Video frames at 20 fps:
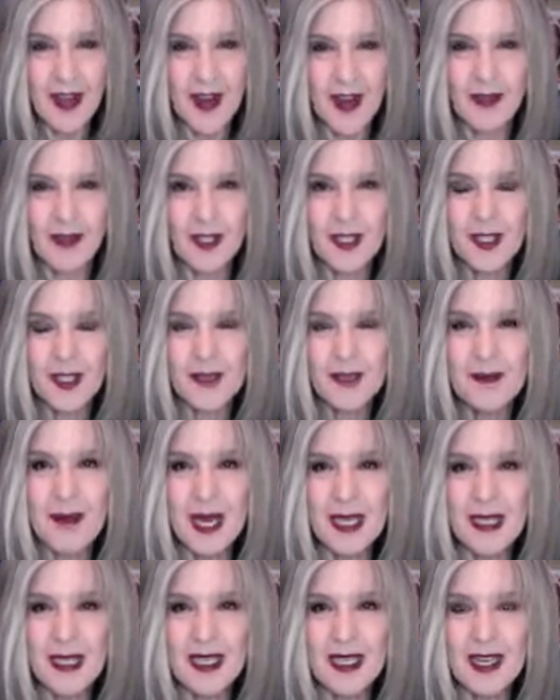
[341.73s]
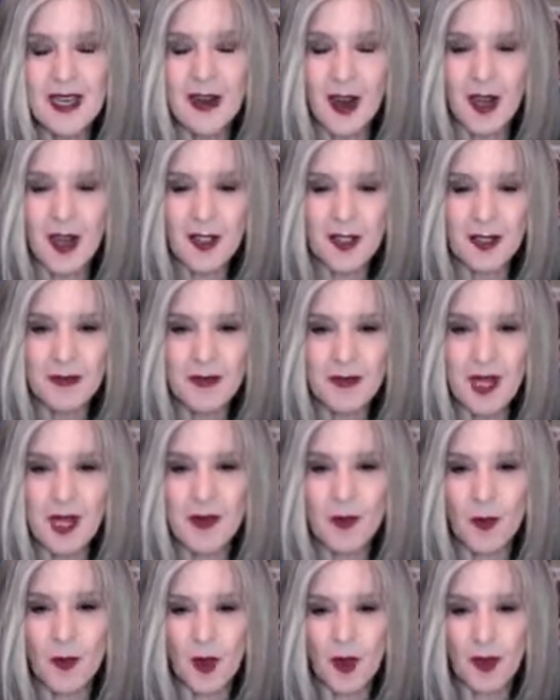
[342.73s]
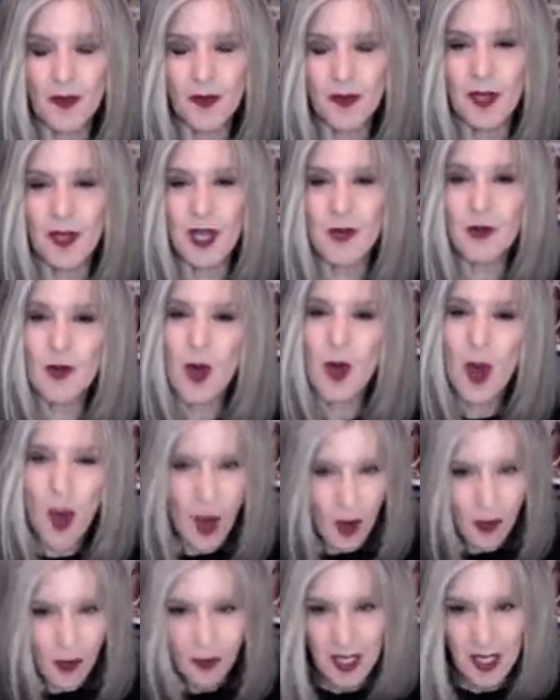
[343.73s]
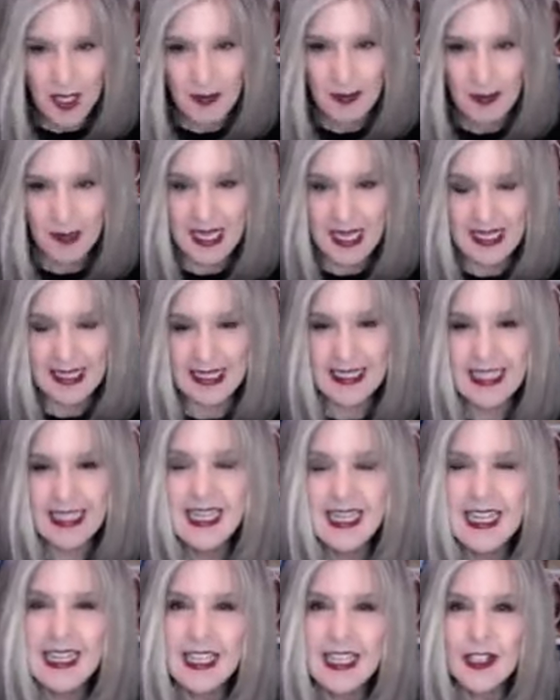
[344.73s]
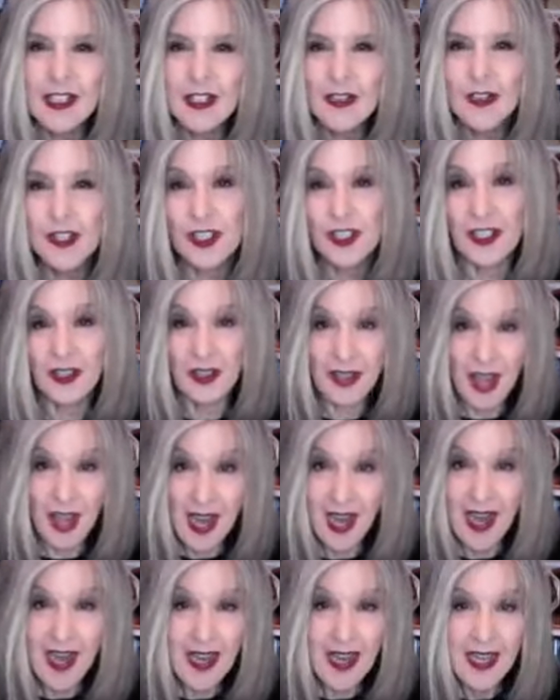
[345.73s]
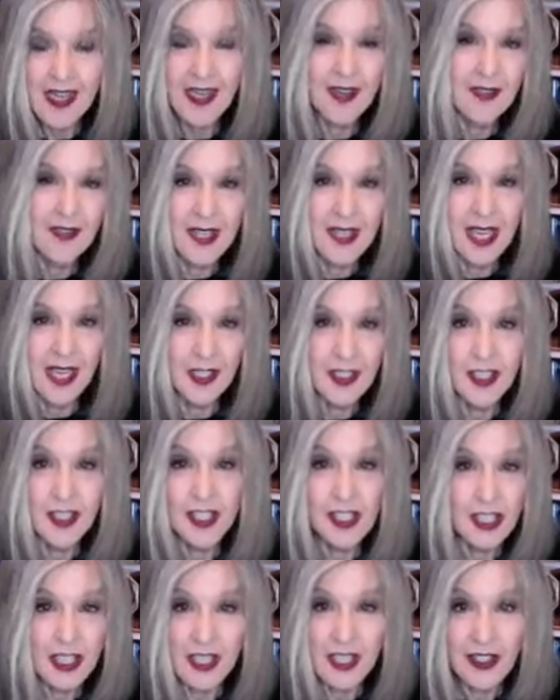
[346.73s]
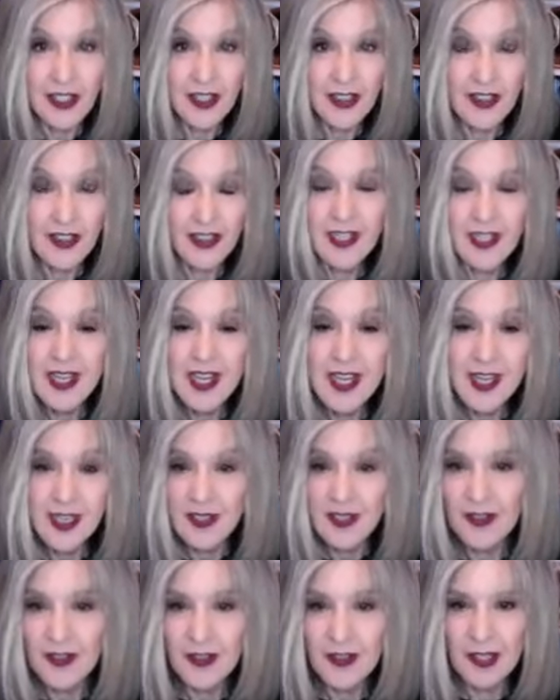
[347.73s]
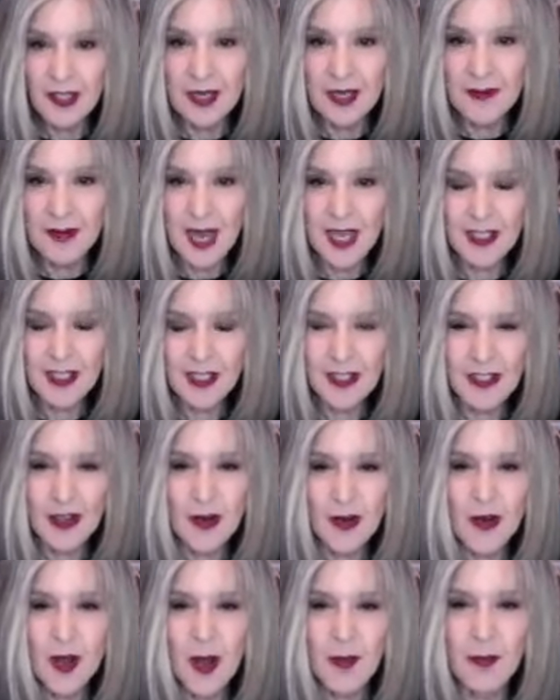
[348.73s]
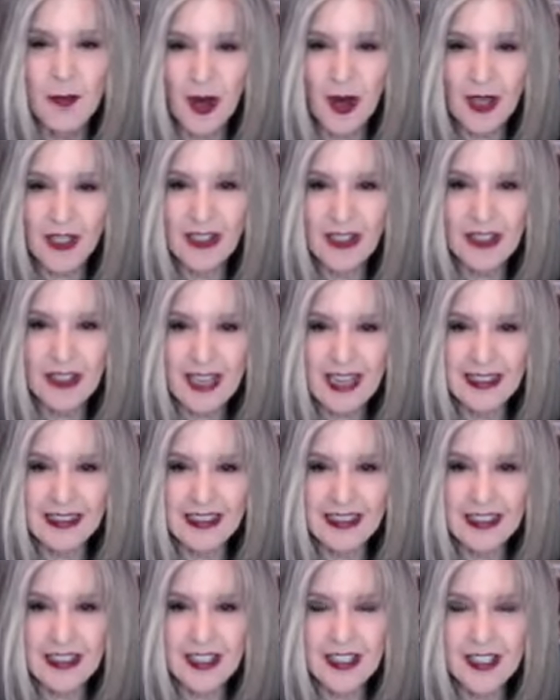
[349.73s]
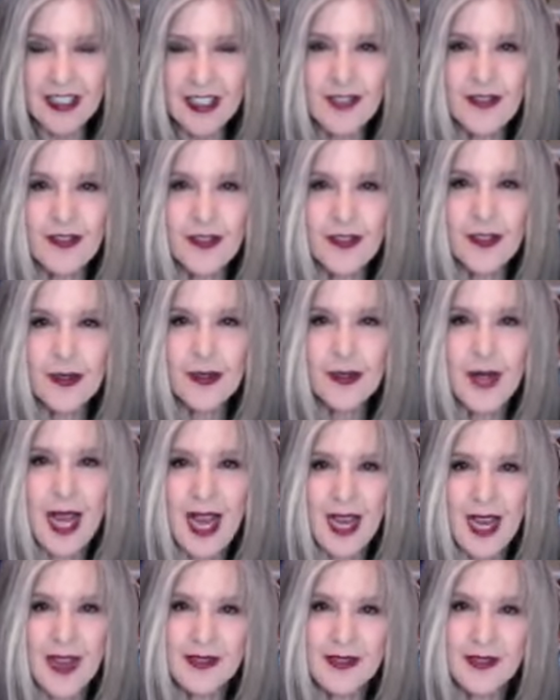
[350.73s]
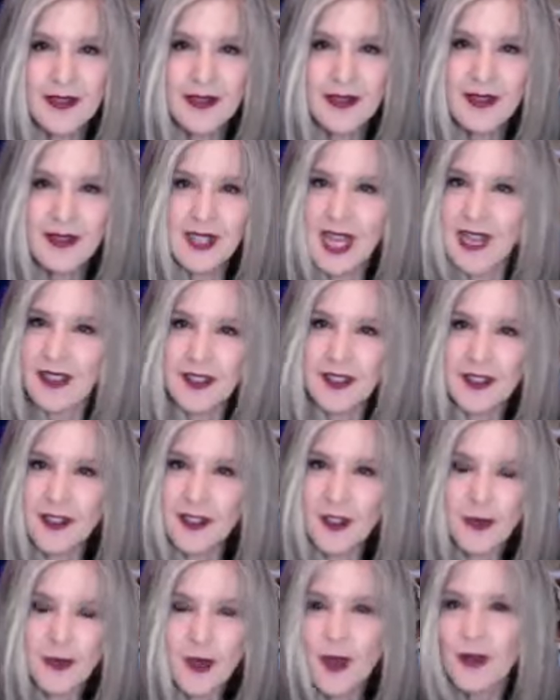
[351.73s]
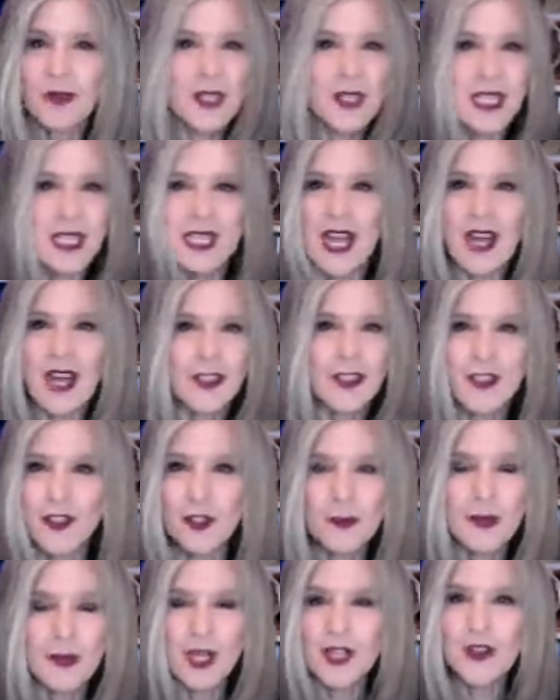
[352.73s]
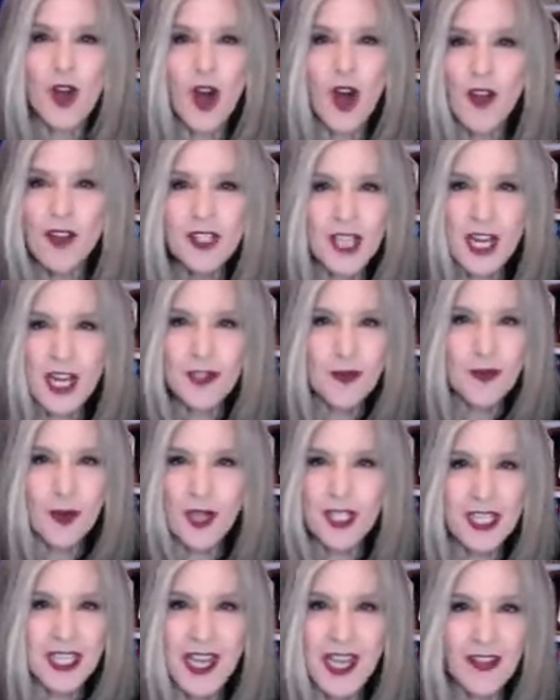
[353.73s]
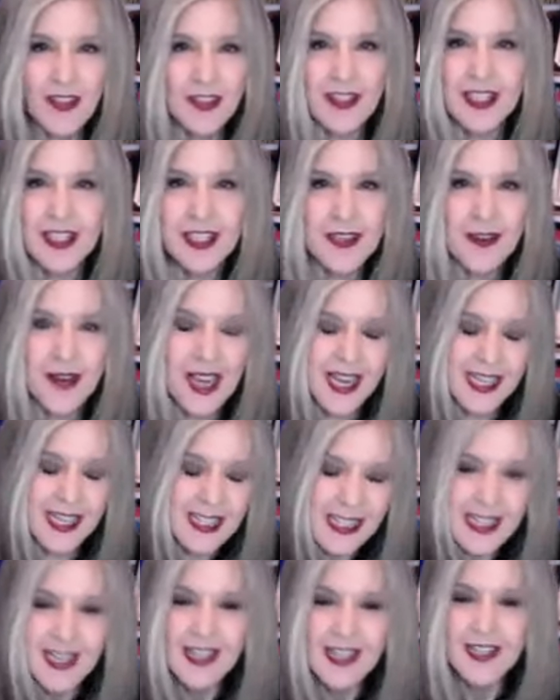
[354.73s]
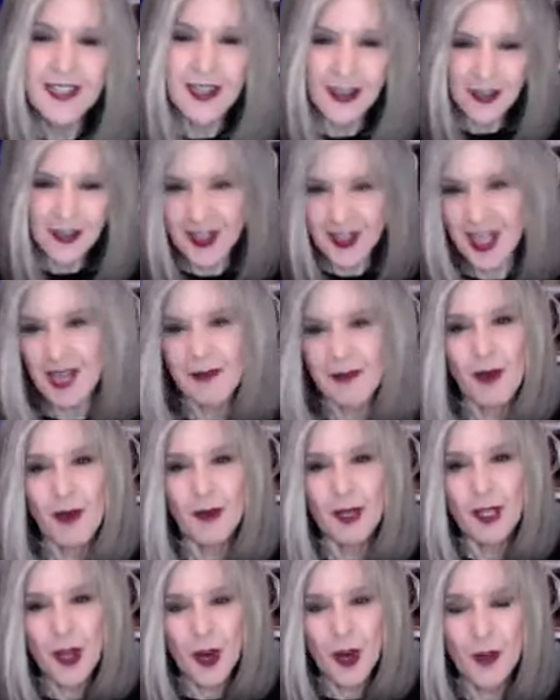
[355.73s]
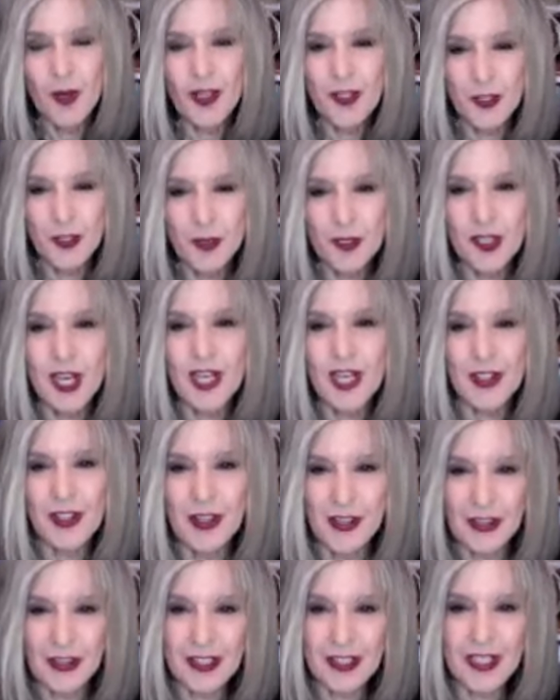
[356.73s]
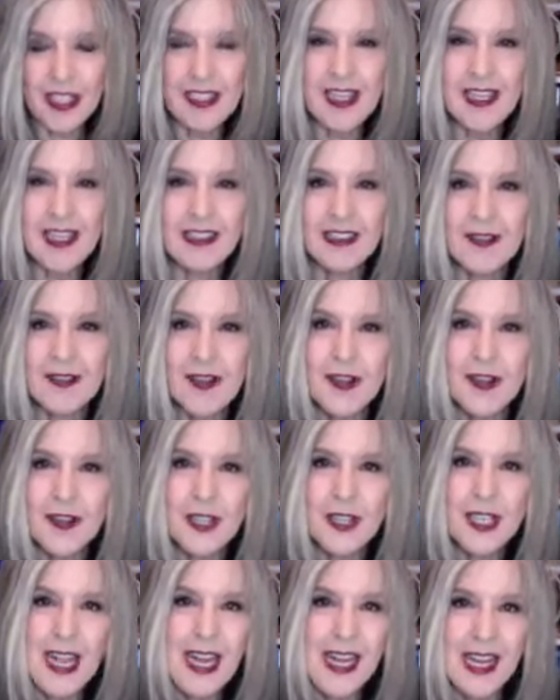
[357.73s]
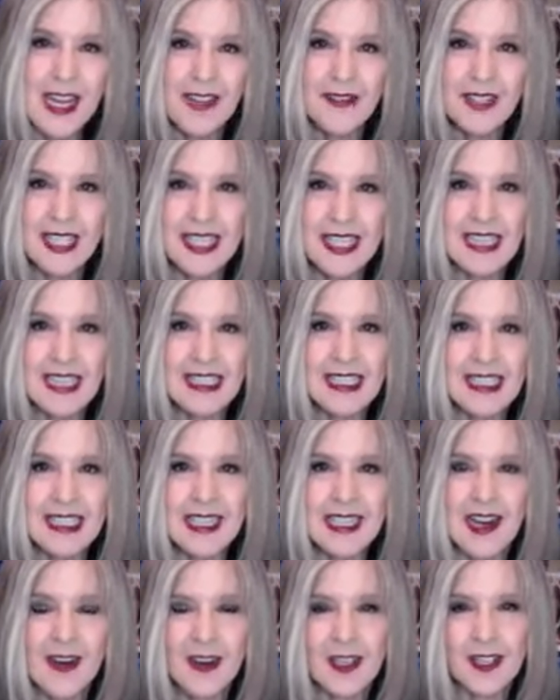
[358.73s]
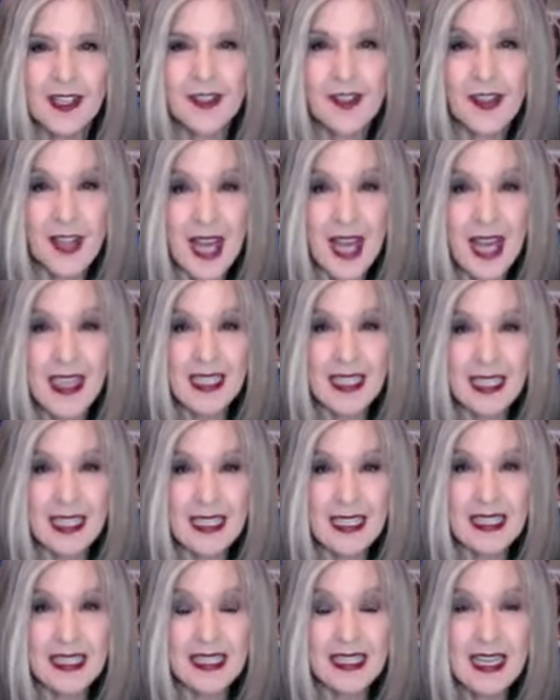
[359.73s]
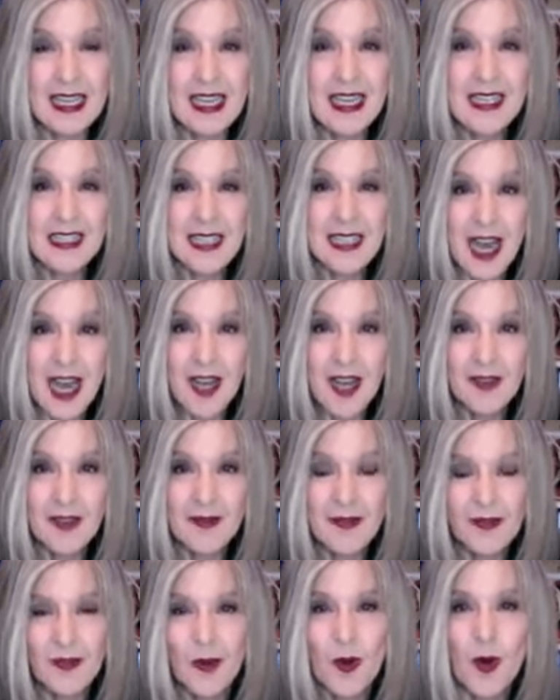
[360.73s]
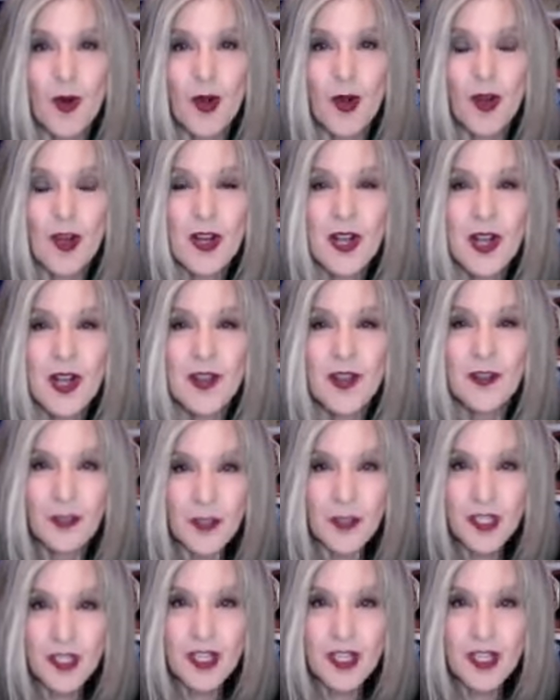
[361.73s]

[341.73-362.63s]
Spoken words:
Which is amazing and awesome and wonderful. And we're already planning into July of next year, if you can imagine. So mark your calendars if you have calendars. We don't need calendars because all the days run together anyway, don't they? But we know when Tuesdays and Thursdays at 11:30 a.m. EST are, because that is time for the first